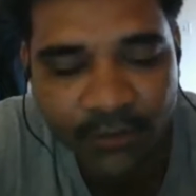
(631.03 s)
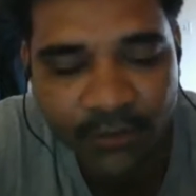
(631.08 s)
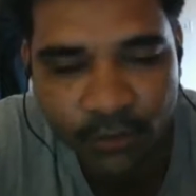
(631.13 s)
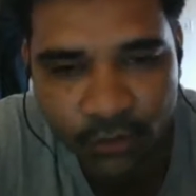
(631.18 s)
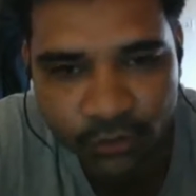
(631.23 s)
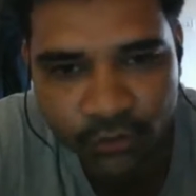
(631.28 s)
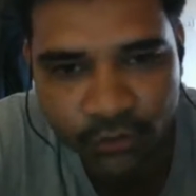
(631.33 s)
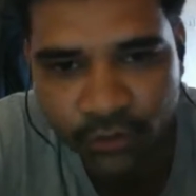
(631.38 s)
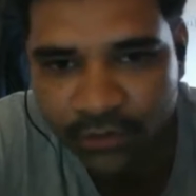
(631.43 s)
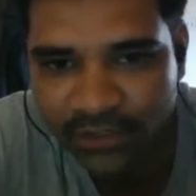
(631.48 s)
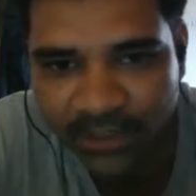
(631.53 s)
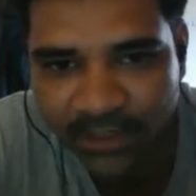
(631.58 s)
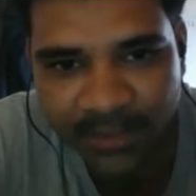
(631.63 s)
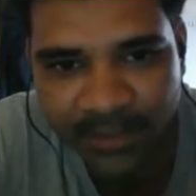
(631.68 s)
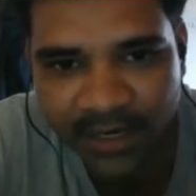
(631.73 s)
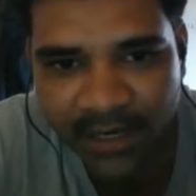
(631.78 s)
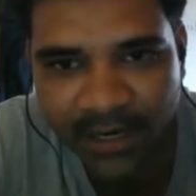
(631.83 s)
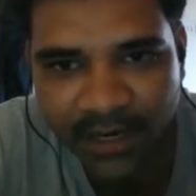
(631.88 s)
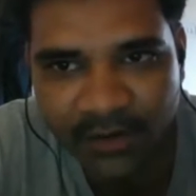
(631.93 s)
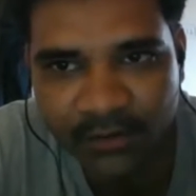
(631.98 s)
in Hosur,
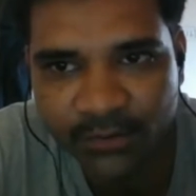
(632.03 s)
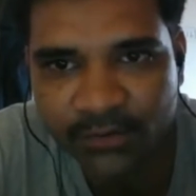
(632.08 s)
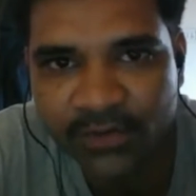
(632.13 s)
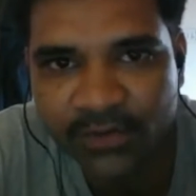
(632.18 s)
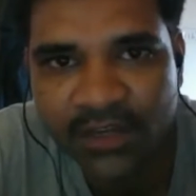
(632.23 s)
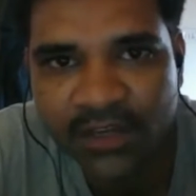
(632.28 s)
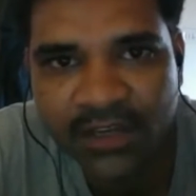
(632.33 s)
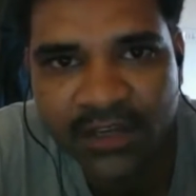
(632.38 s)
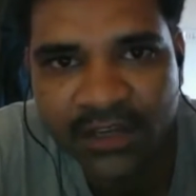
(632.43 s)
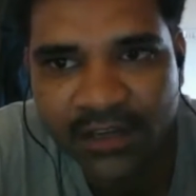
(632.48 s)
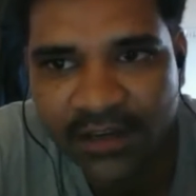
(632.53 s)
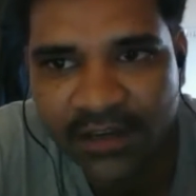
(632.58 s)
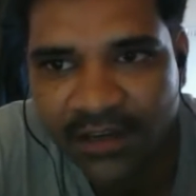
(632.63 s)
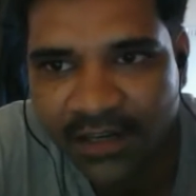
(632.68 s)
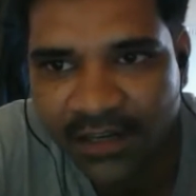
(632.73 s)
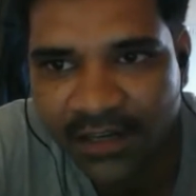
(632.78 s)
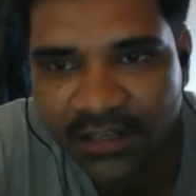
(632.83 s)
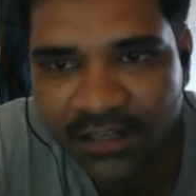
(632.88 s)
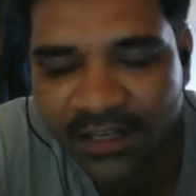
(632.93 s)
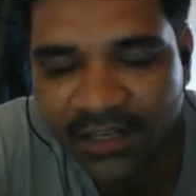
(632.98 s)
Tamil Nadu.
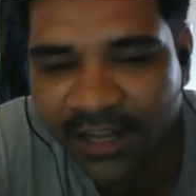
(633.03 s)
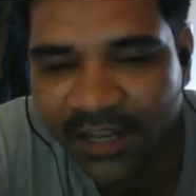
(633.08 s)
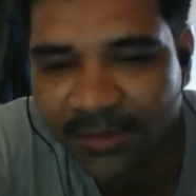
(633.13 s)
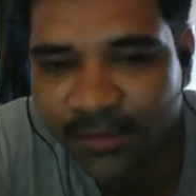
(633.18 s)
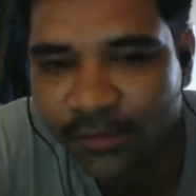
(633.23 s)
Later,